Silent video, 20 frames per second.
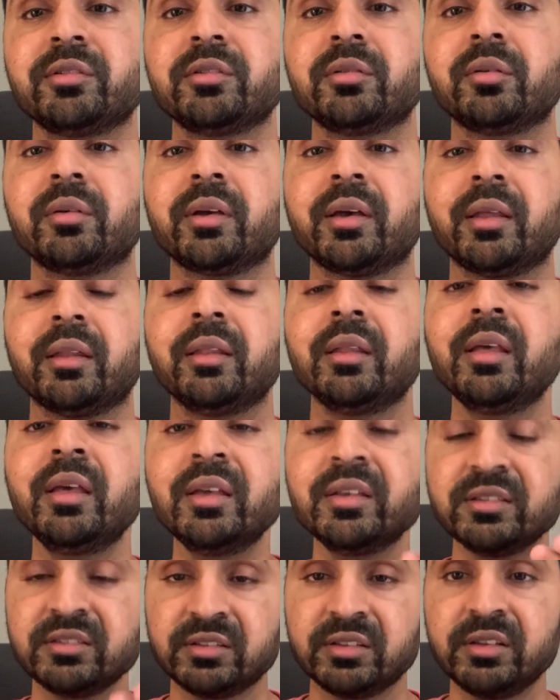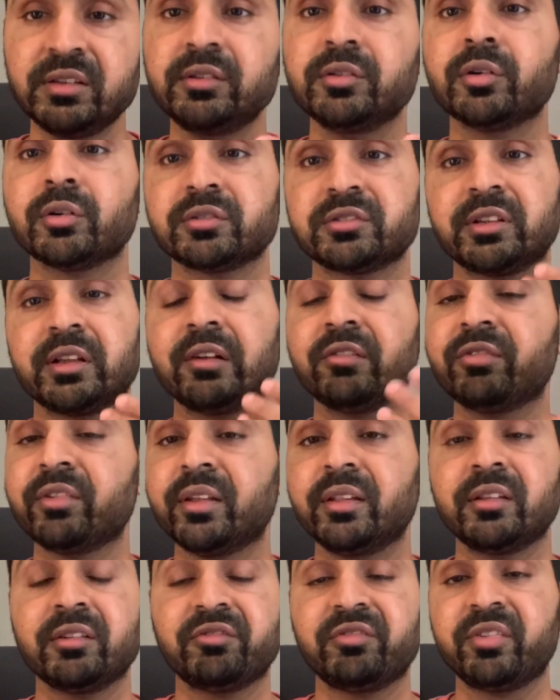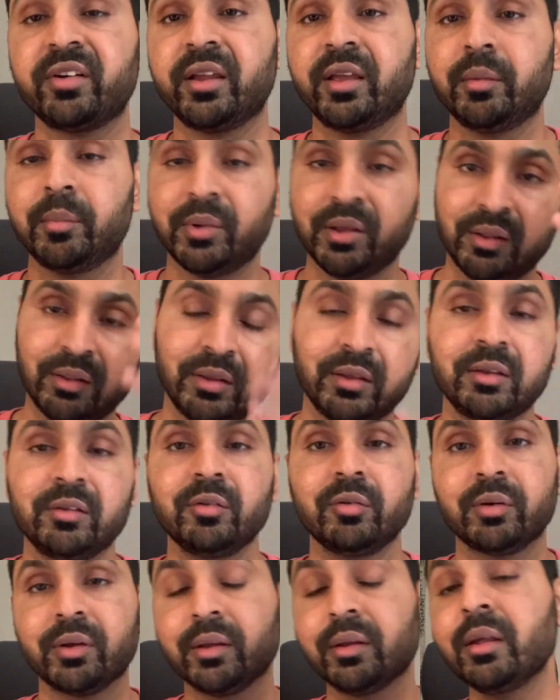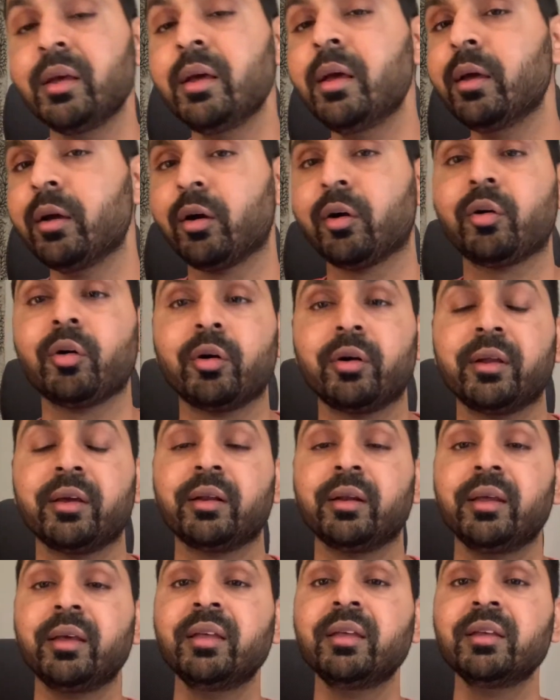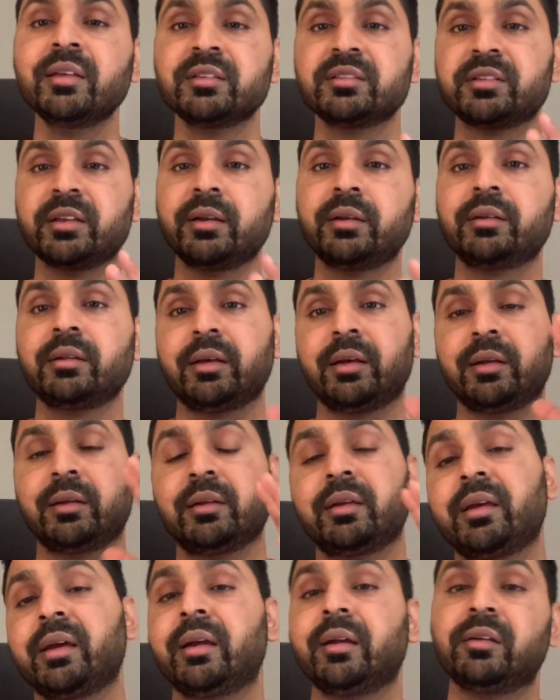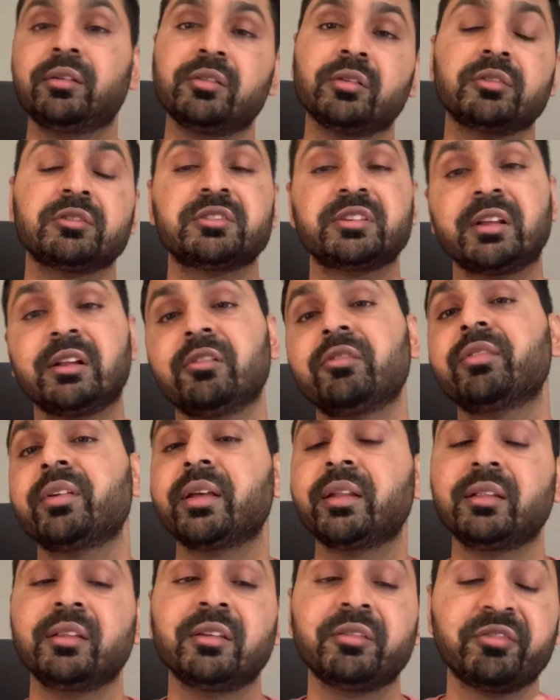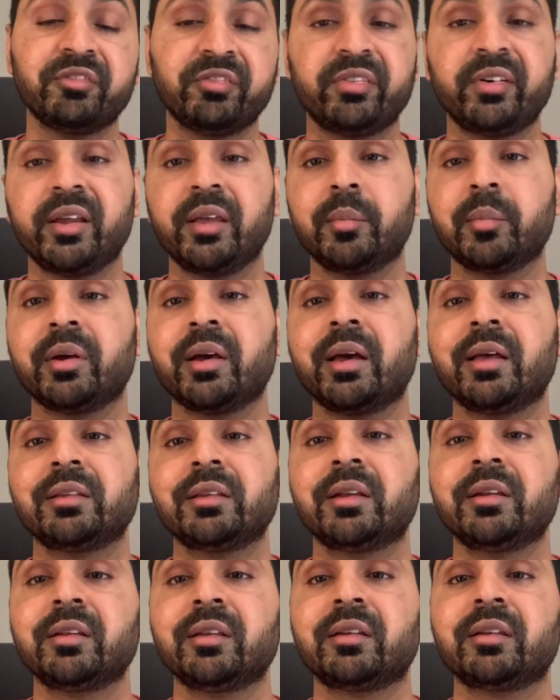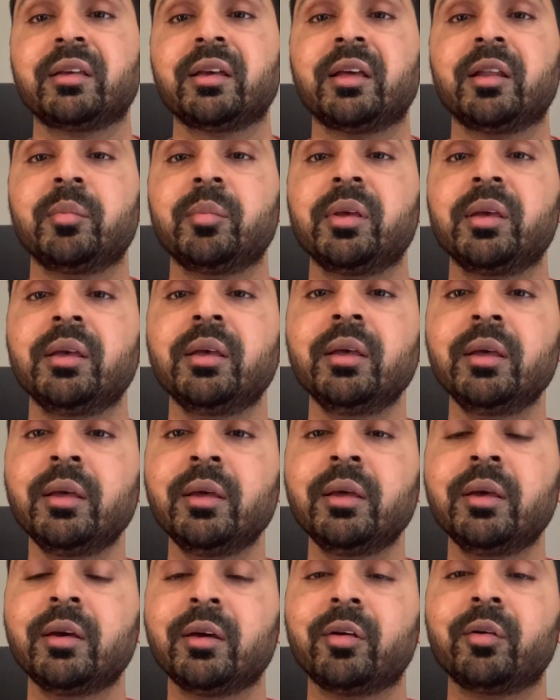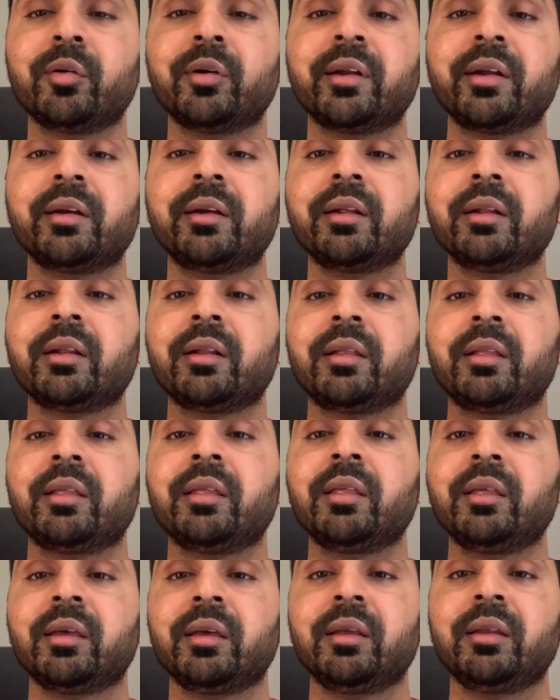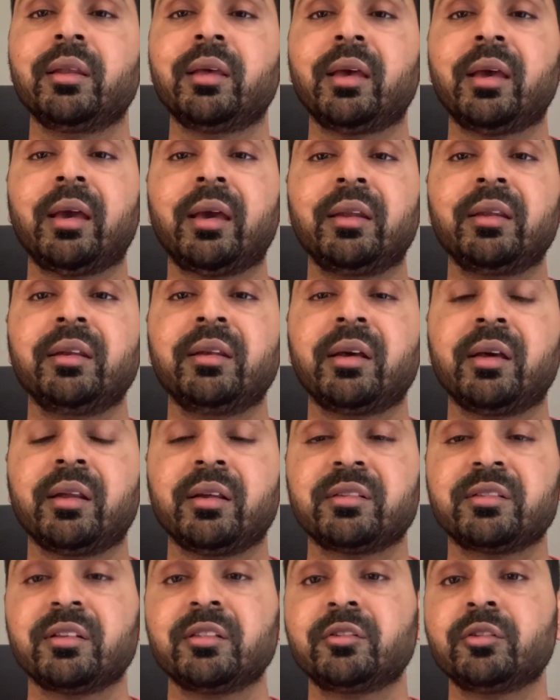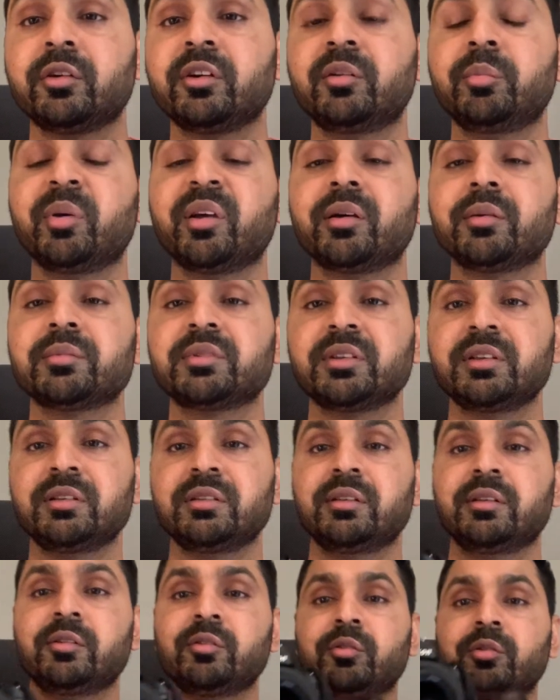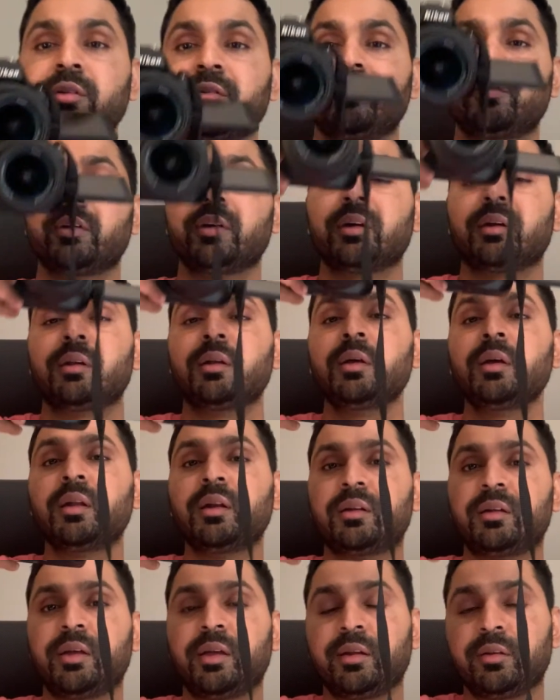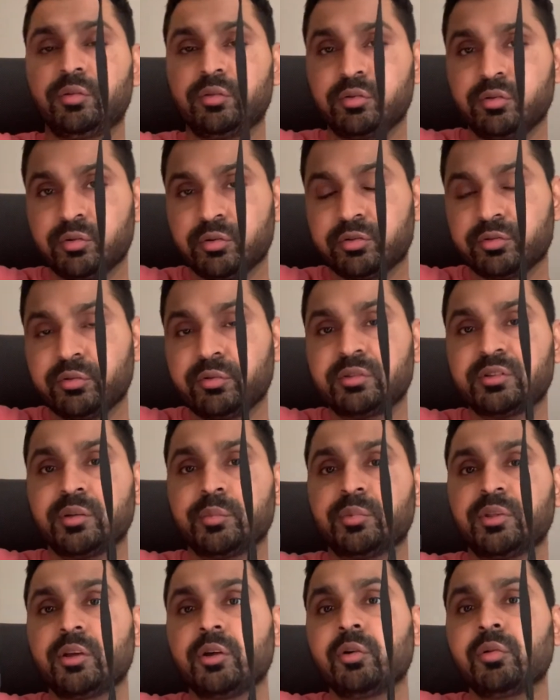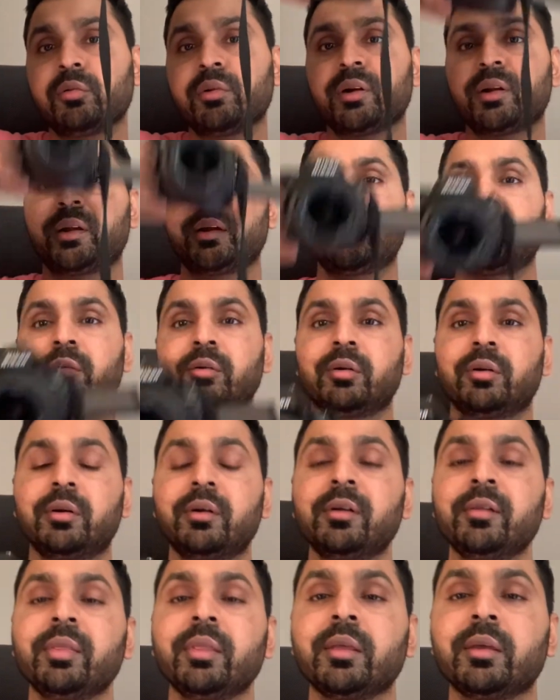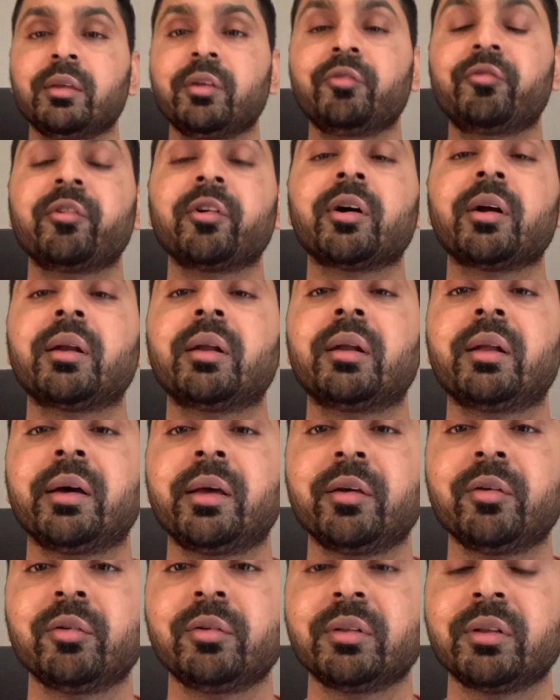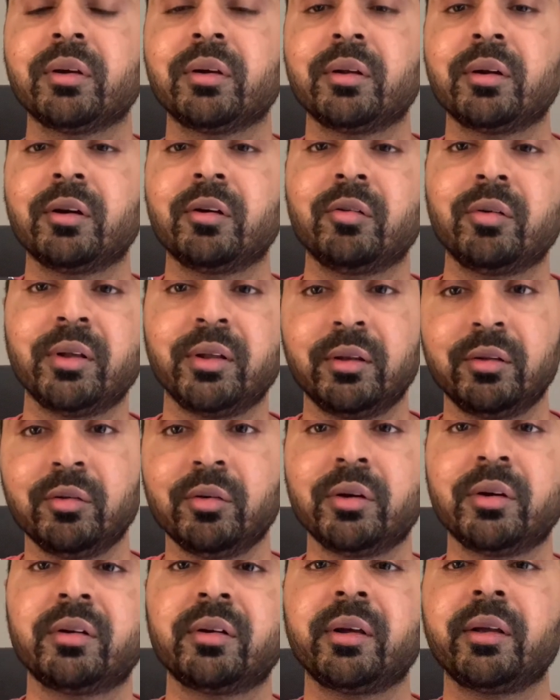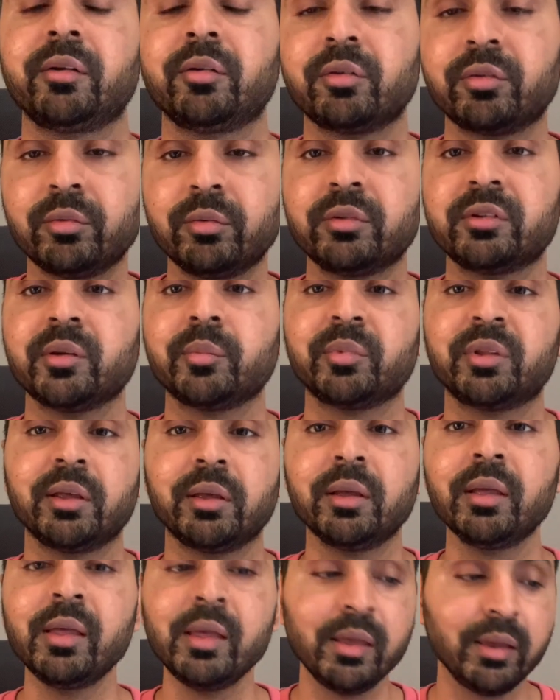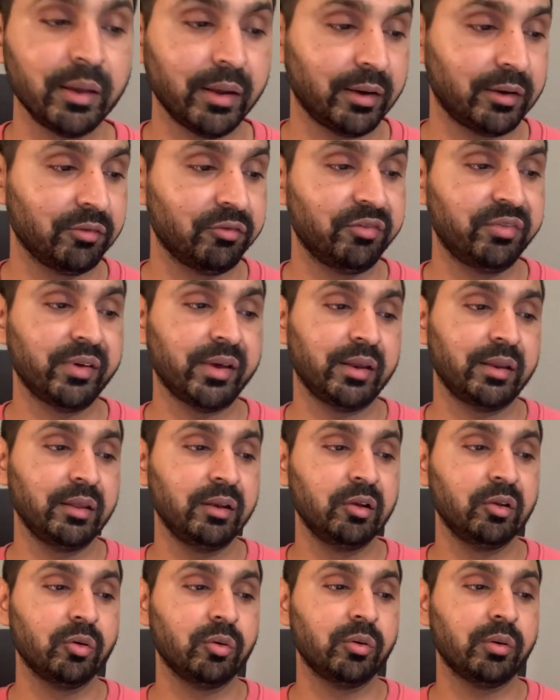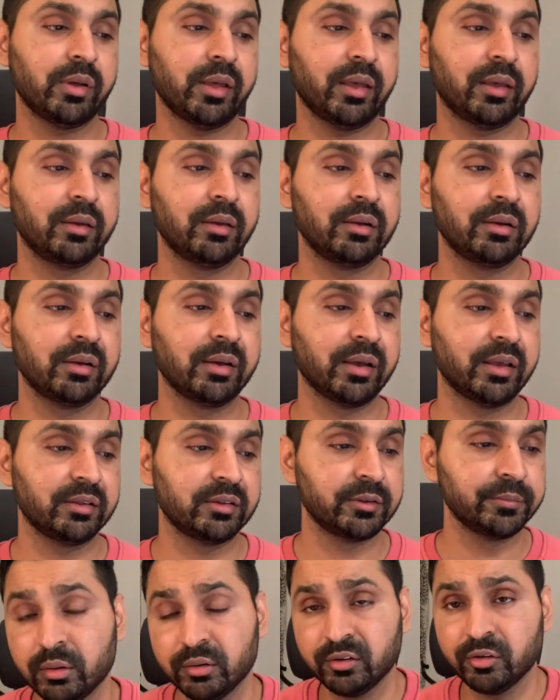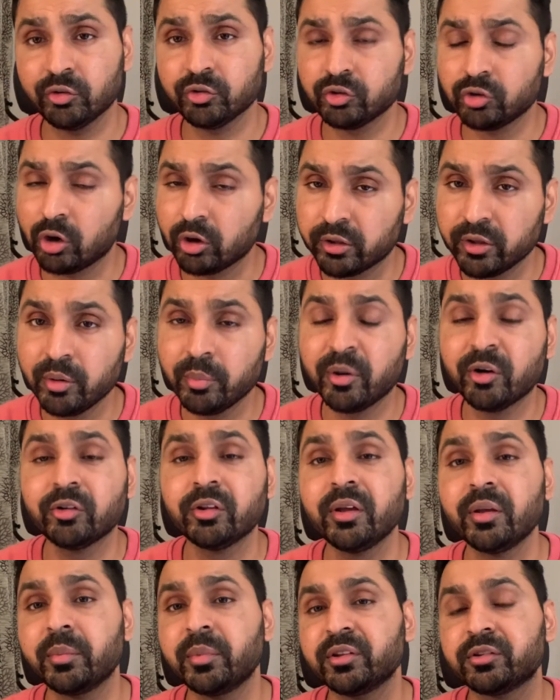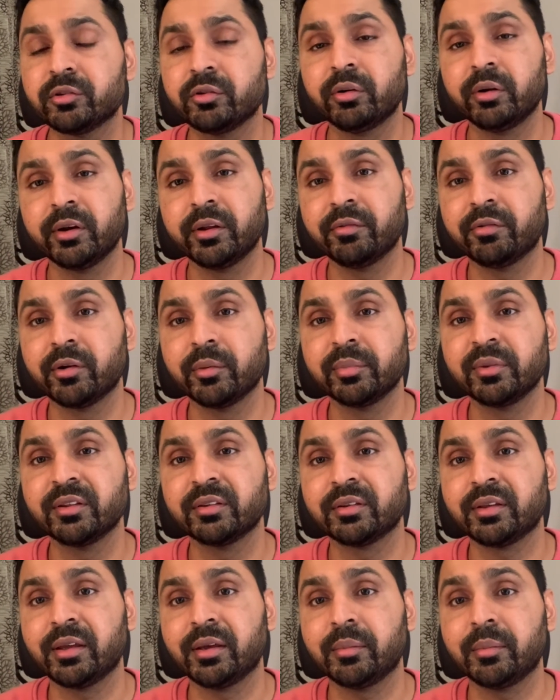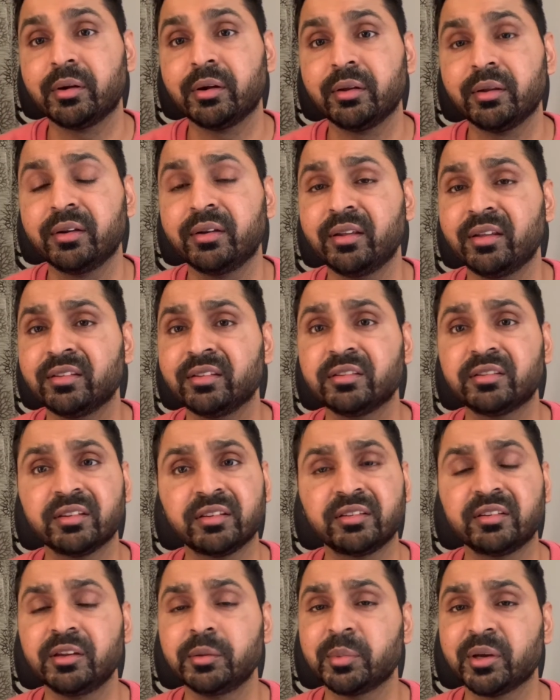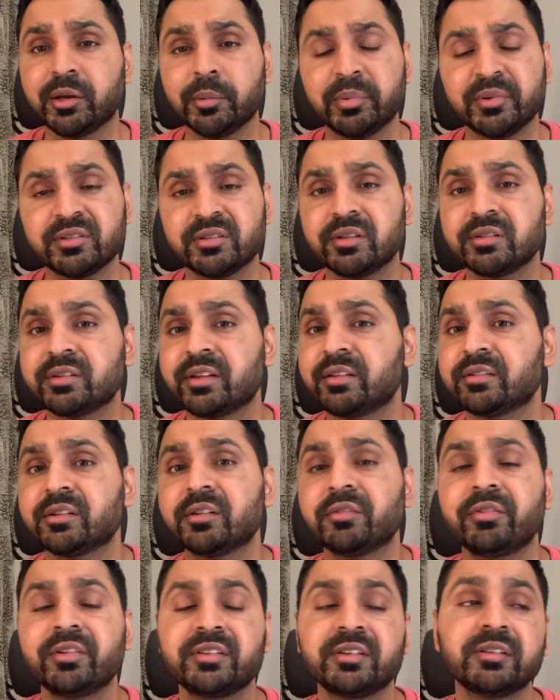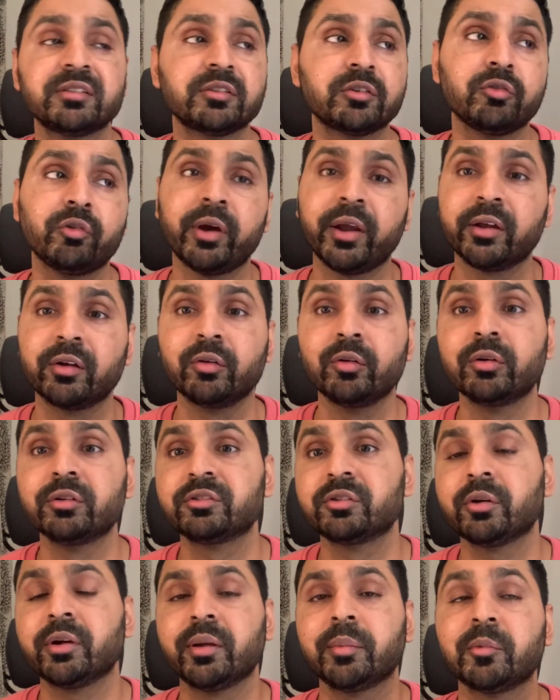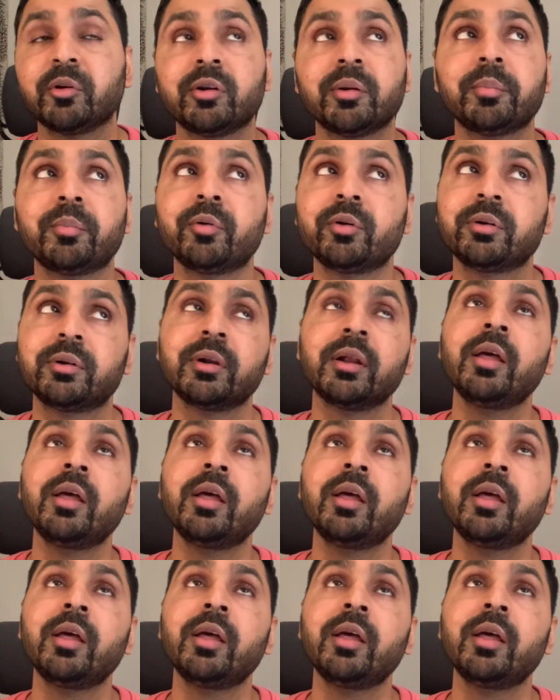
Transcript: you can see yourself in the frame and then you can accordingly sit and get yourself in the frame guys, and it can be rotated in any direction, so it becomes easy if you are trying to shoot something overhead, or if you are lying on the ground and you are trying to shoot something at a very low angle guys. Now talking about the image quality from this camera, it has a 16 megapixel sensor, which is quite good. So I'm gonna put